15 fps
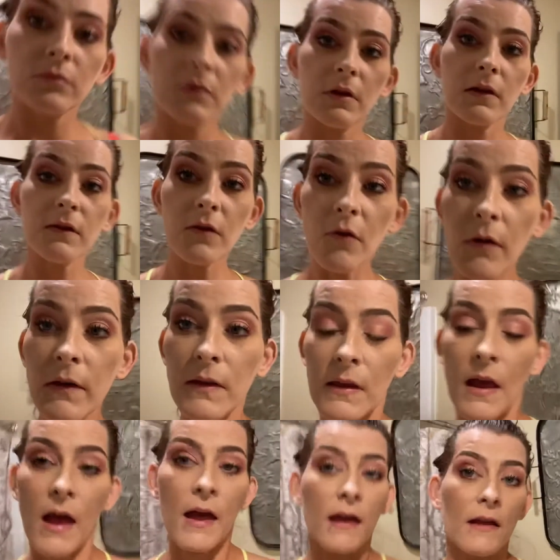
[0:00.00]
let's go
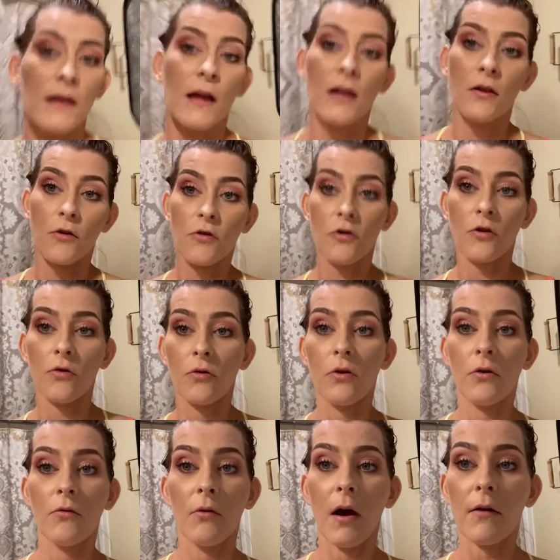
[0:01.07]
outside and i'll show
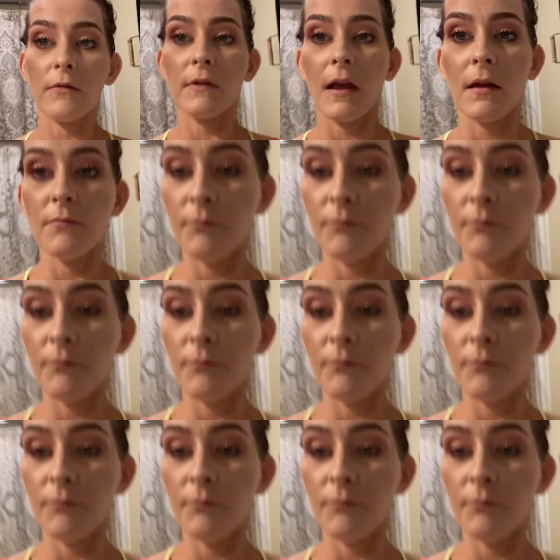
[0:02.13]
you outside